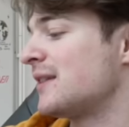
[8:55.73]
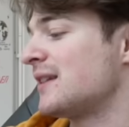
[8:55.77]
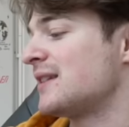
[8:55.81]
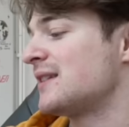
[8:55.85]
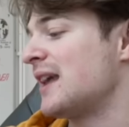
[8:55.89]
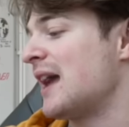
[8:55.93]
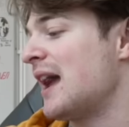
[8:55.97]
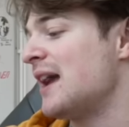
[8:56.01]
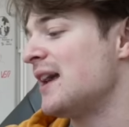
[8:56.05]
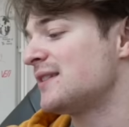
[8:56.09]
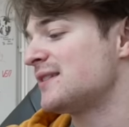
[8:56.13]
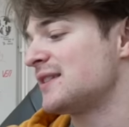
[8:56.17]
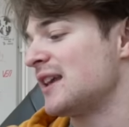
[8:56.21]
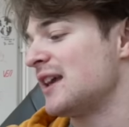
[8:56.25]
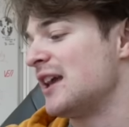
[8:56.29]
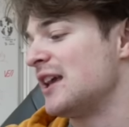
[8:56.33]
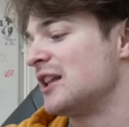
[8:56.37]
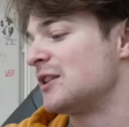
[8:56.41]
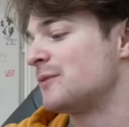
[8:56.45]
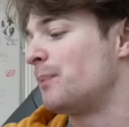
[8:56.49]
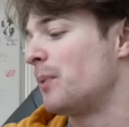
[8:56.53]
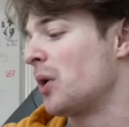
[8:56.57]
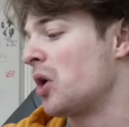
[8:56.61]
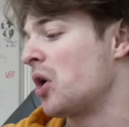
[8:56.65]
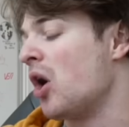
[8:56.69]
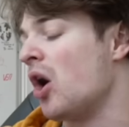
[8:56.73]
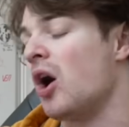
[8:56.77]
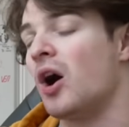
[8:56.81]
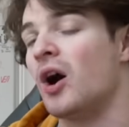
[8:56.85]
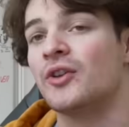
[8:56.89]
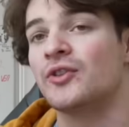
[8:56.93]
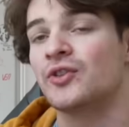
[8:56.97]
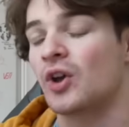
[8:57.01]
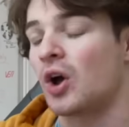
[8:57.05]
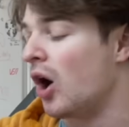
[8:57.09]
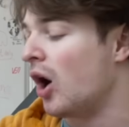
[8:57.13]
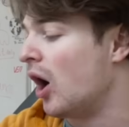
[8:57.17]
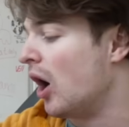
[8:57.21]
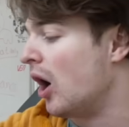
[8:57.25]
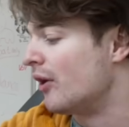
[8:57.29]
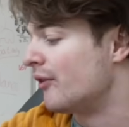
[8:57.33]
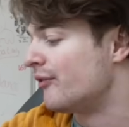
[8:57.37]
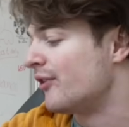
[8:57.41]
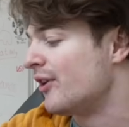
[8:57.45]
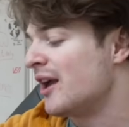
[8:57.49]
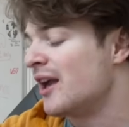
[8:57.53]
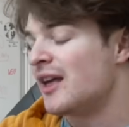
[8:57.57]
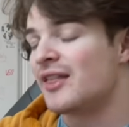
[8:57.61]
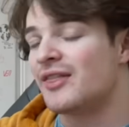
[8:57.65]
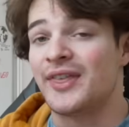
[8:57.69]
this case is because
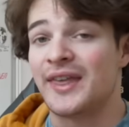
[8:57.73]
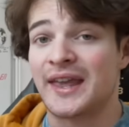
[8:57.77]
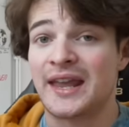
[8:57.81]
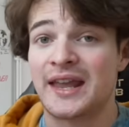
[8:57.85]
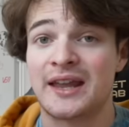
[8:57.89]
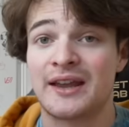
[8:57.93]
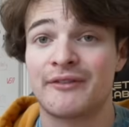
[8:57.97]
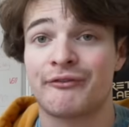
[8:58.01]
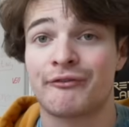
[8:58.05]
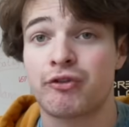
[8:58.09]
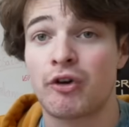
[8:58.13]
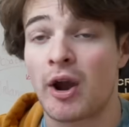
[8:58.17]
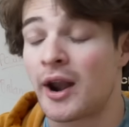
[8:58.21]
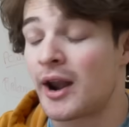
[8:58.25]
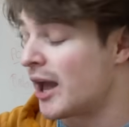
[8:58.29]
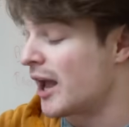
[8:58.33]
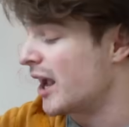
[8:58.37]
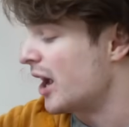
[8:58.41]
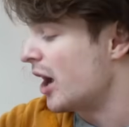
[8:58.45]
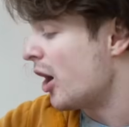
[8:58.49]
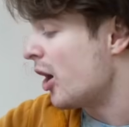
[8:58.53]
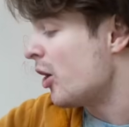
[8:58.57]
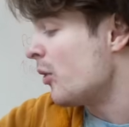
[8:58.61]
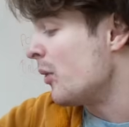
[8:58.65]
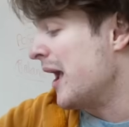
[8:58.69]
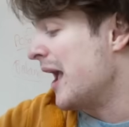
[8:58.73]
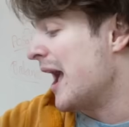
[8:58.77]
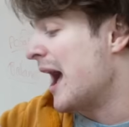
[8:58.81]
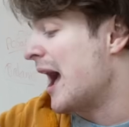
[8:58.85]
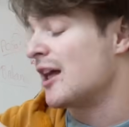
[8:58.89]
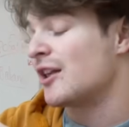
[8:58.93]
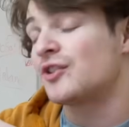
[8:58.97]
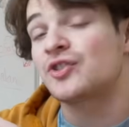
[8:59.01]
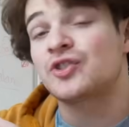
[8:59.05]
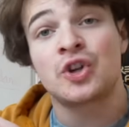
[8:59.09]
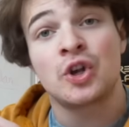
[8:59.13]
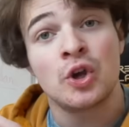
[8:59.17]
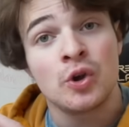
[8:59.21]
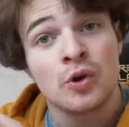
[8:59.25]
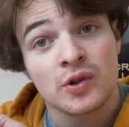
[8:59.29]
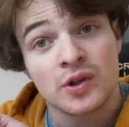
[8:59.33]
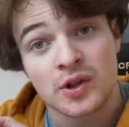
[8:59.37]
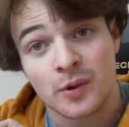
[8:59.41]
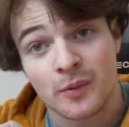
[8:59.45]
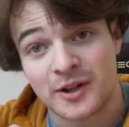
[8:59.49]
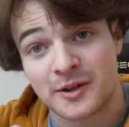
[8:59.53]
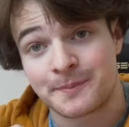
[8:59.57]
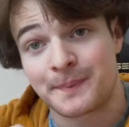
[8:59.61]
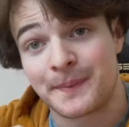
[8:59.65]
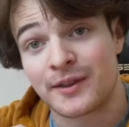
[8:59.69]
of the front I/O. It has 2
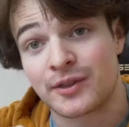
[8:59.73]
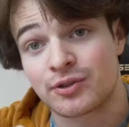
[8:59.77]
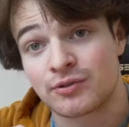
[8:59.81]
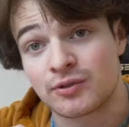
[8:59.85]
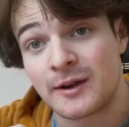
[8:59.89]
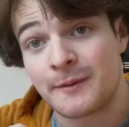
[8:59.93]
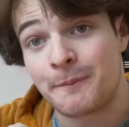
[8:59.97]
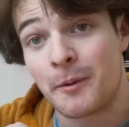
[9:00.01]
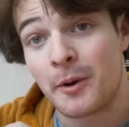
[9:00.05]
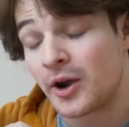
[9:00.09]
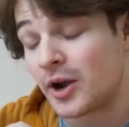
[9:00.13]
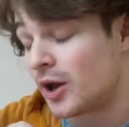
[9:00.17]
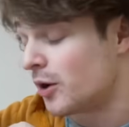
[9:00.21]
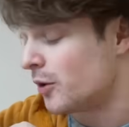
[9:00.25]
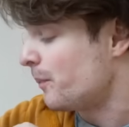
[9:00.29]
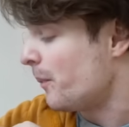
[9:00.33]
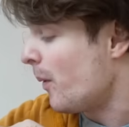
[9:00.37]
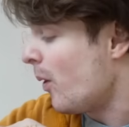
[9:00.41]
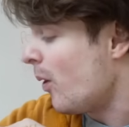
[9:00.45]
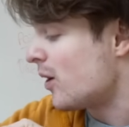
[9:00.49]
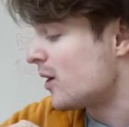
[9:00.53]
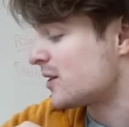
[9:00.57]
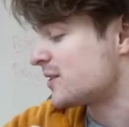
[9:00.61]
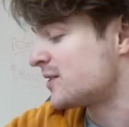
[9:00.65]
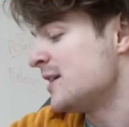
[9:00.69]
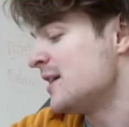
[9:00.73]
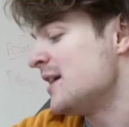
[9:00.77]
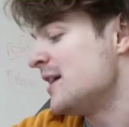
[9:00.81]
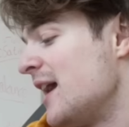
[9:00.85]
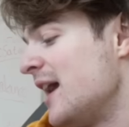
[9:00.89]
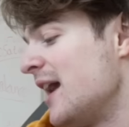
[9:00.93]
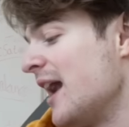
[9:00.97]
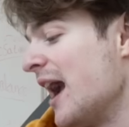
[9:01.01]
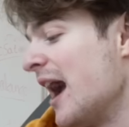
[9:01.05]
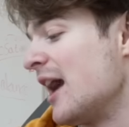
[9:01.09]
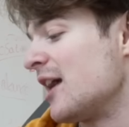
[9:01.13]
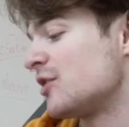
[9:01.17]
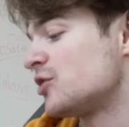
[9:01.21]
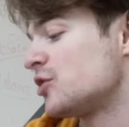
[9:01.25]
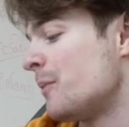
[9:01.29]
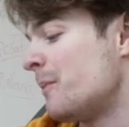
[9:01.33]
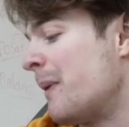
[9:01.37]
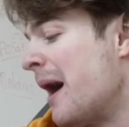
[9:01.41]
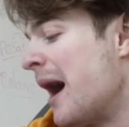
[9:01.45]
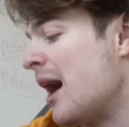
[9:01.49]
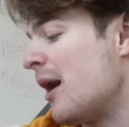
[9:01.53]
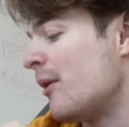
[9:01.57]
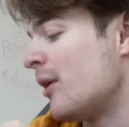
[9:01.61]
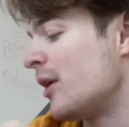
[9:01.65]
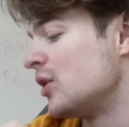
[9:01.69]
USB 3.0 ports. It has your
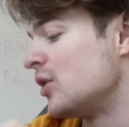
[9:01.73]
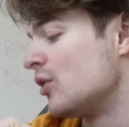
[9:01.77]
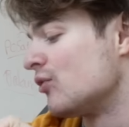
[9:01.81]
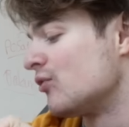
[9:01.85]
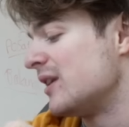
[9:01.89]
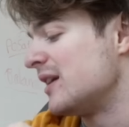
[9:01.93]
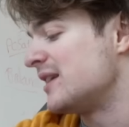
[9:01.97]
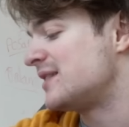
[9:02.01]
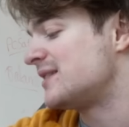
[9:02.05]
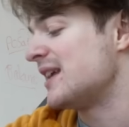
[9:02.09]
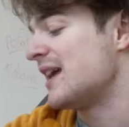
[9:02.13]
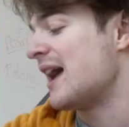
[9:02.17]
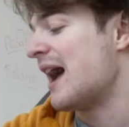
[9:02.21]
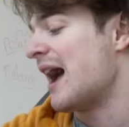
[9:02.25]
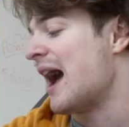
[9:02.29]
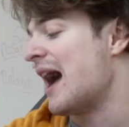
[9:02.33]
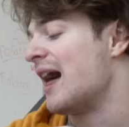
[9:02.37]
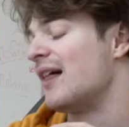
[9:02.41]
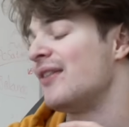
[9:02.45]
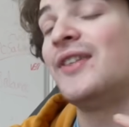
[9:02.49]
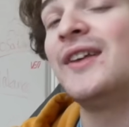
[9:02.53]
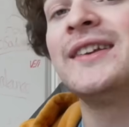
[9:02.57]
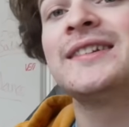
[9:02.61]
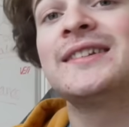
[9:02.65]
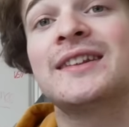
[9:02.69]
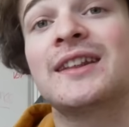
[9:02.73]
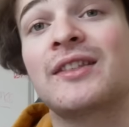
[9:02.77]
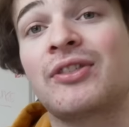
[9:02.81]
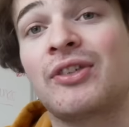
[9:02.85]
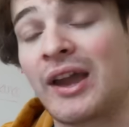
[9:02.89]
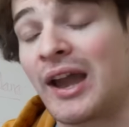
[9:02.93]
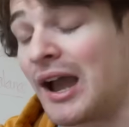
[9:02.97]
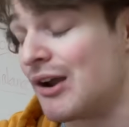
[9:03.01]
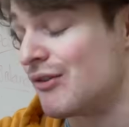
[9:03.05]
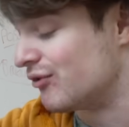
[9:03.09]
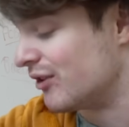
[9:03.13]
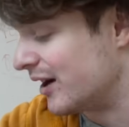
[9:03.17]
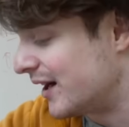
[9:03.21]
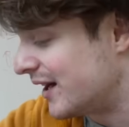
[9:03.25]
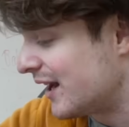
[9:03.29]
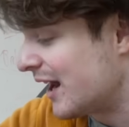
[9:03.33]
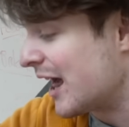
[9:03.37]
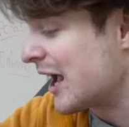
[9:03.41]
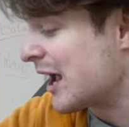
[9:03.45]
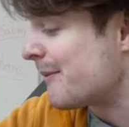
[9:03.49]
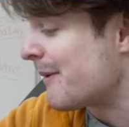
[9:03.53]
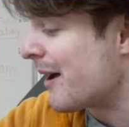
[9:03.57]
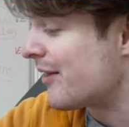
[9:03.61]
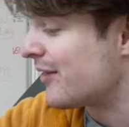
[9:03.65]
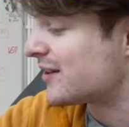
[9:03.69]
power, your reset, and this is the thing I really
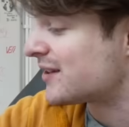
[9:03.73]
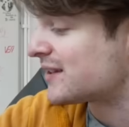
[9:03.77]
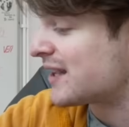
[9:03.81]
like about this